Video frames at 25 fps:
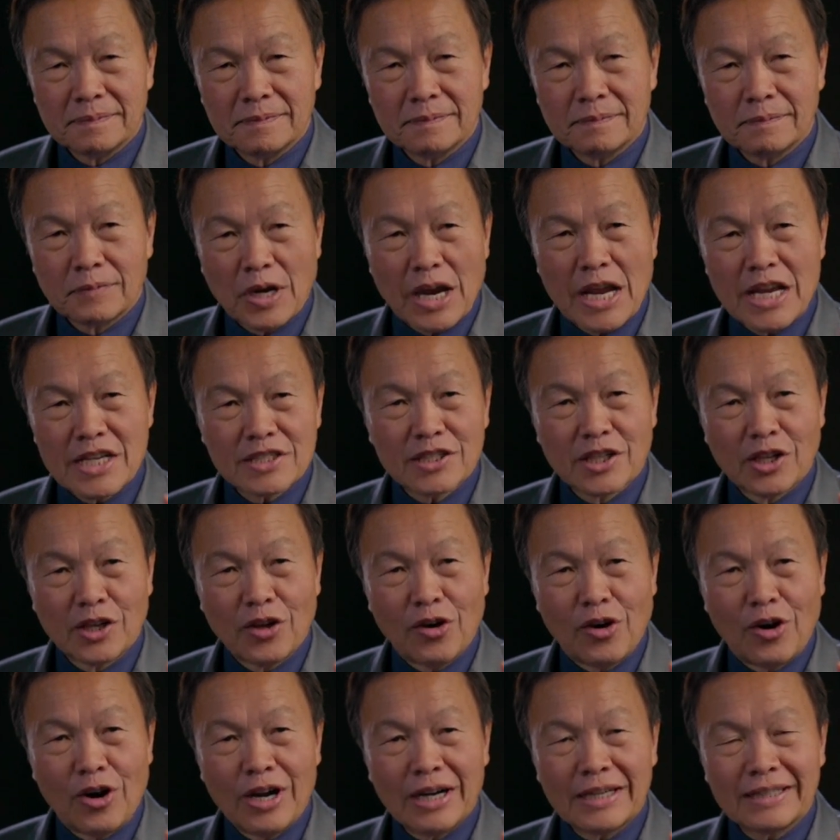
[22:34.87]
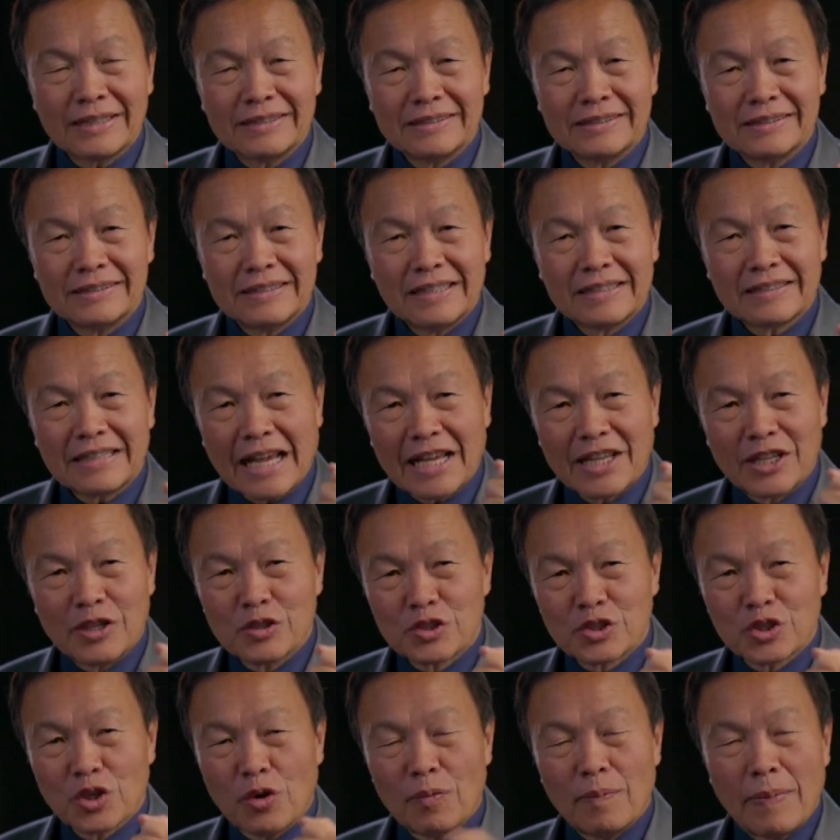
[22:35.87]
Praise the Lord. Thank you
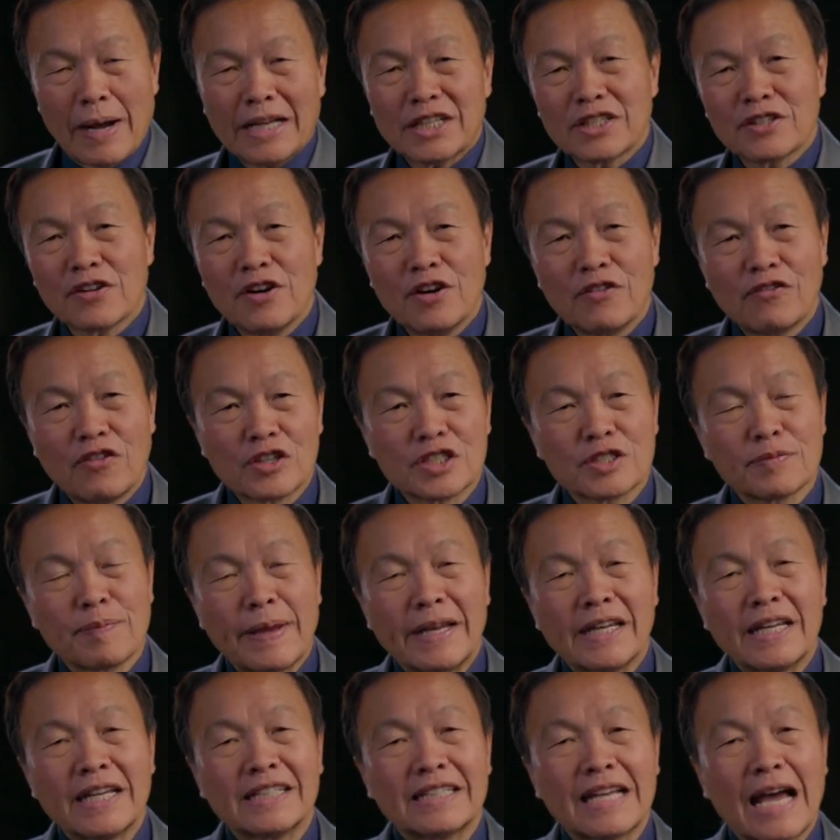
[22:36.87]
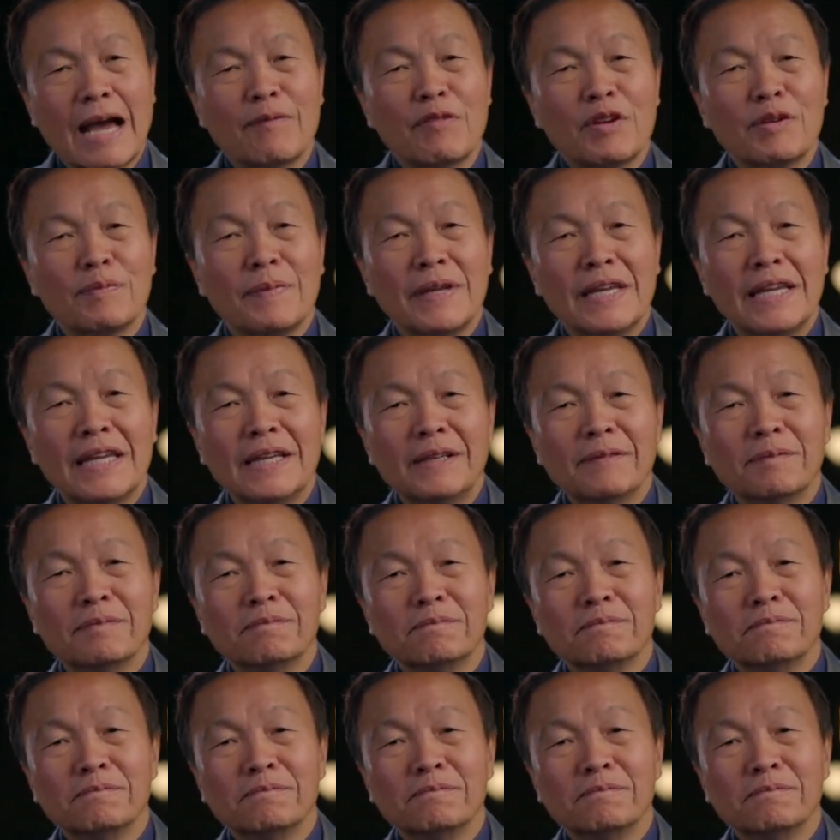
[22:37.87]
so much for spending time with me.